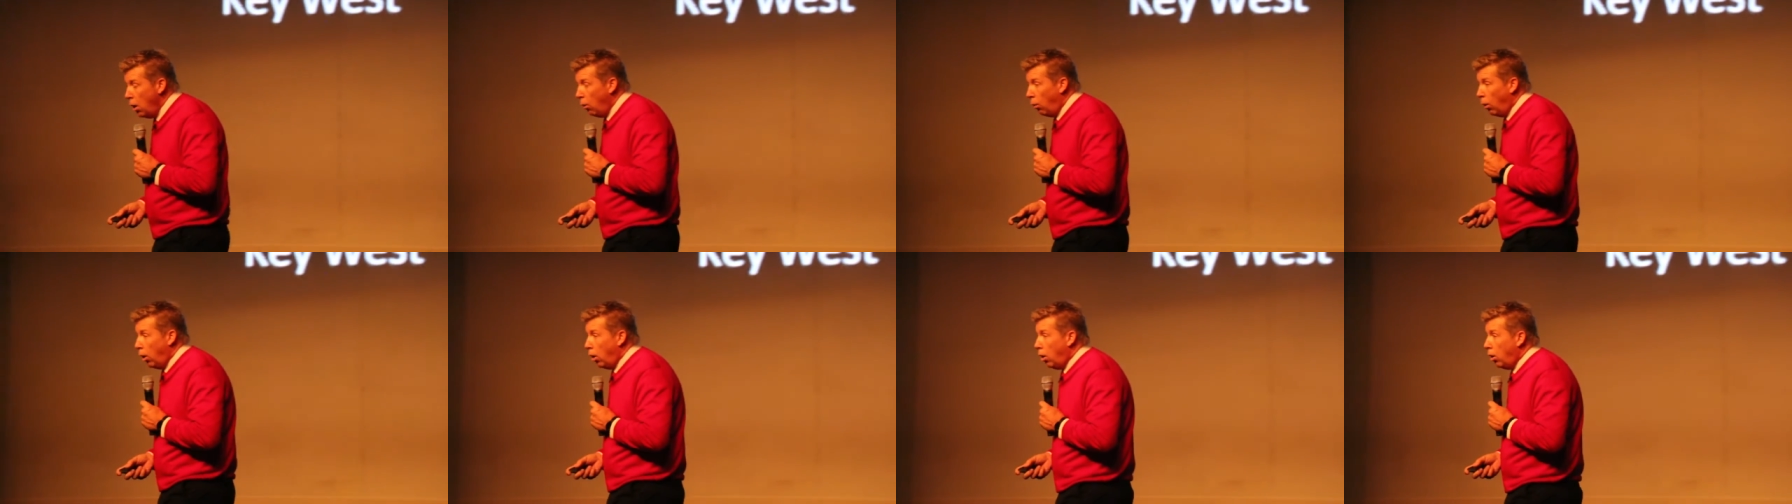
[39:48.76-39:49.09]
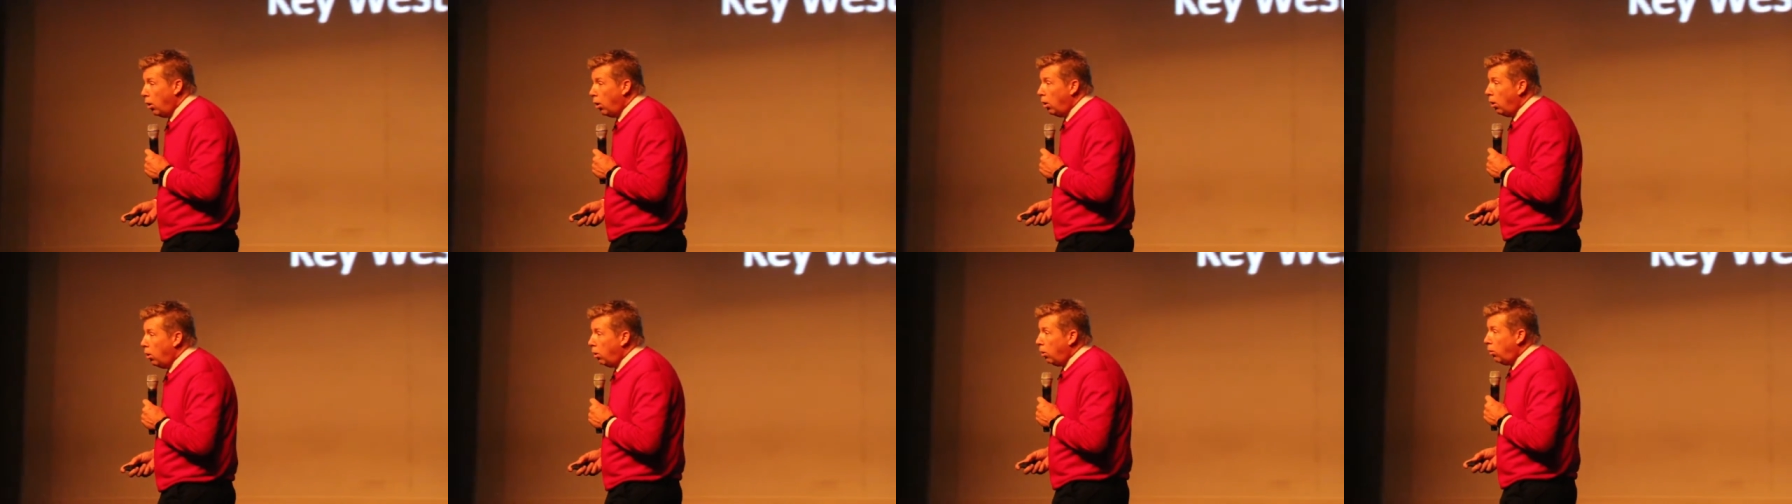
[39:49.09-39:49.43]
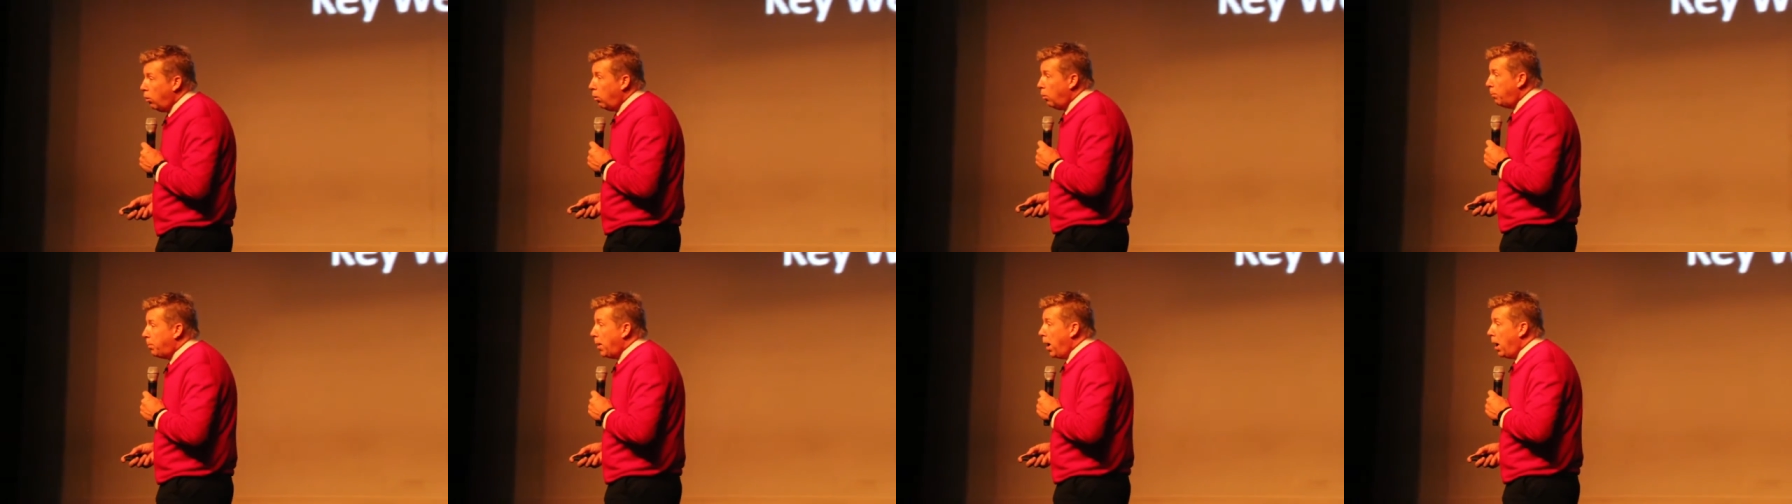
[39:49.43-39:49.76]

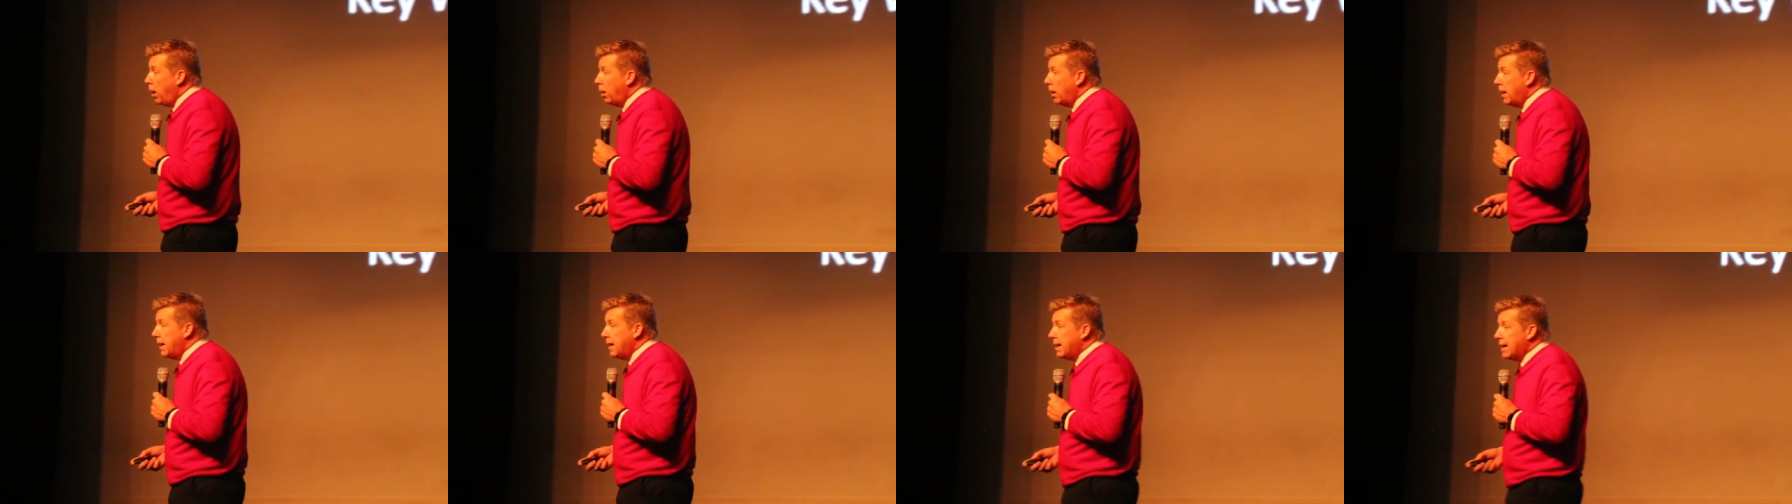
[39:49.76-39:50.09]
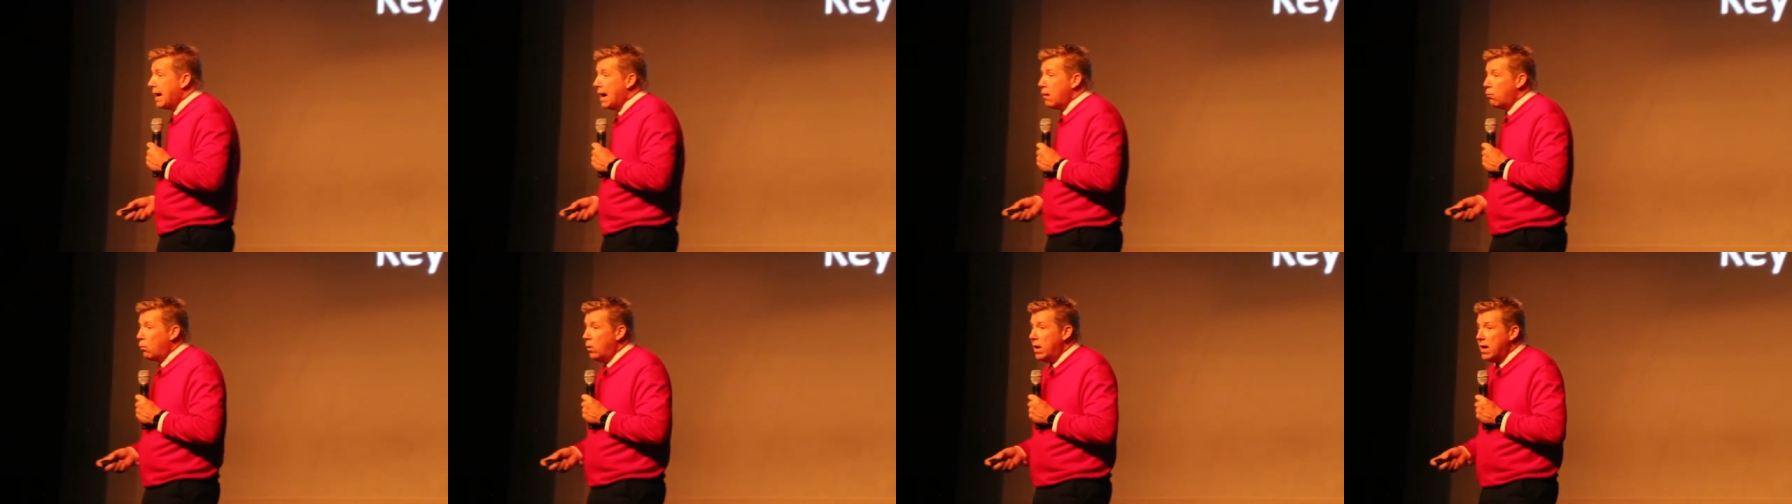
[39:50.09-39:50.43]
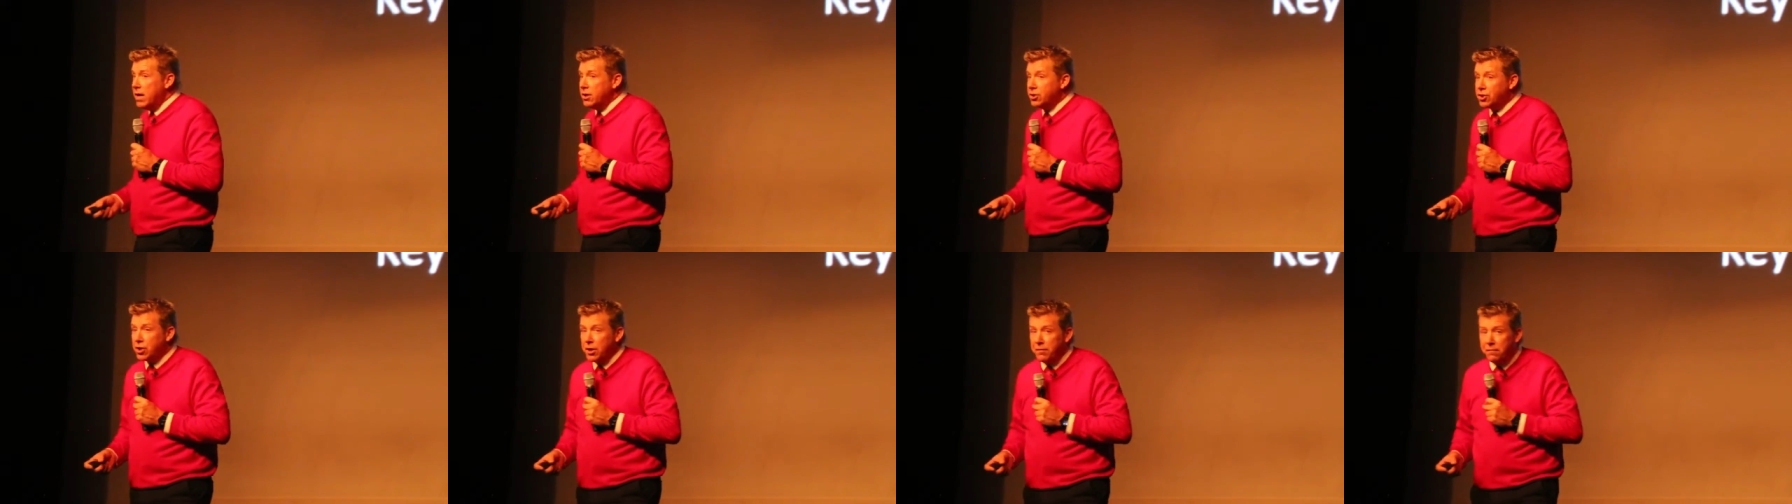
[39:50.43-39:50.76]
Oh, Pauline got
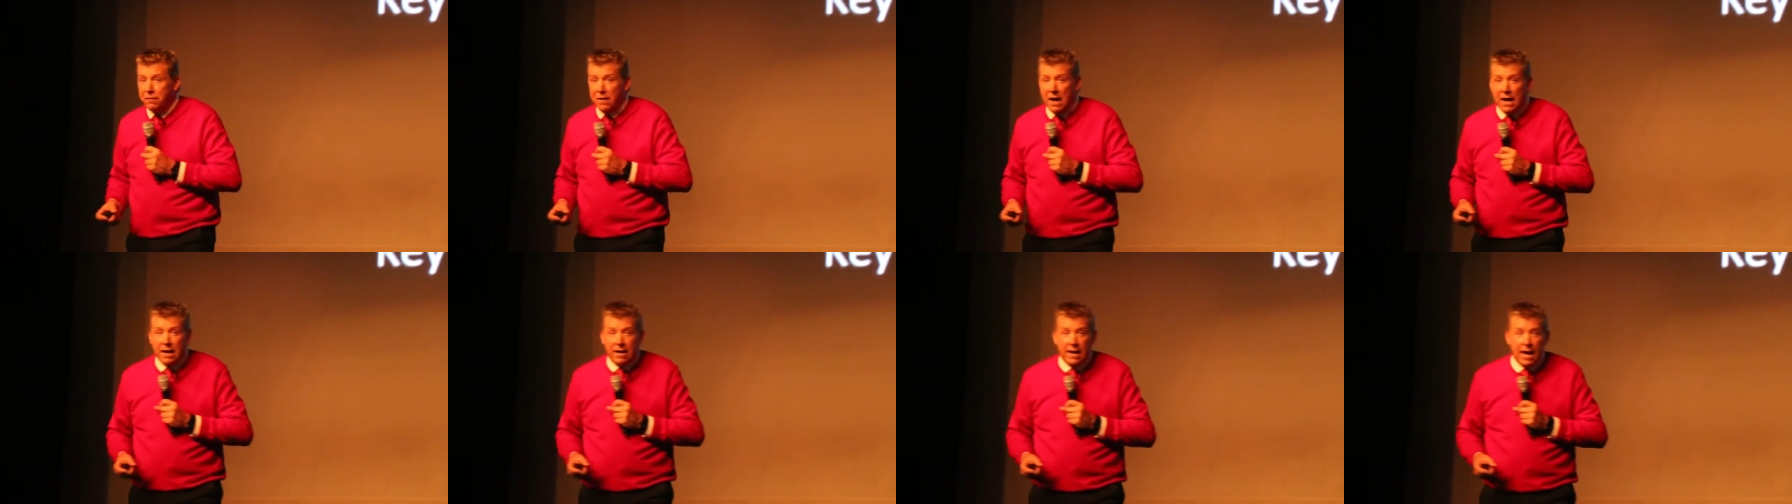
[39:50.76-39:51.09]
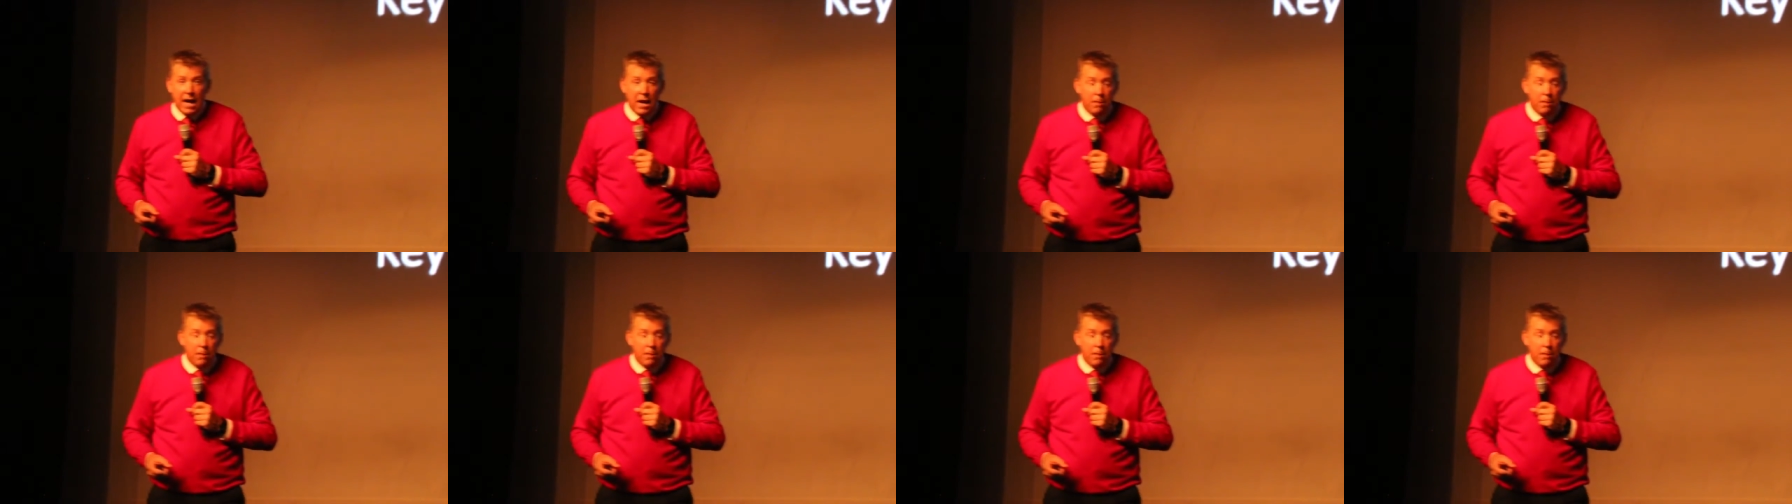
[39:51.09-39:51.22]
wind. She found